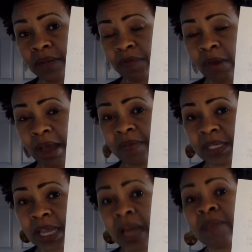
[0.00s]
If you have these
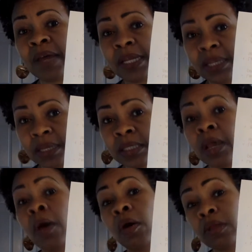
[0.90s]
kind of ideas
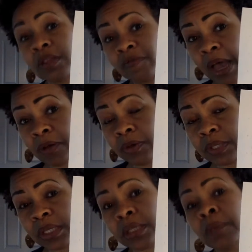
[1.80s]
or this value
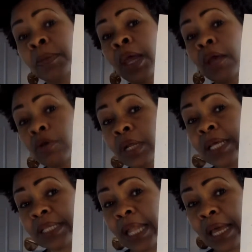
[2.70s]
system, you're
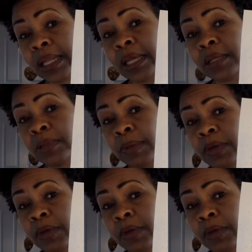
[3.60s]
less likely to be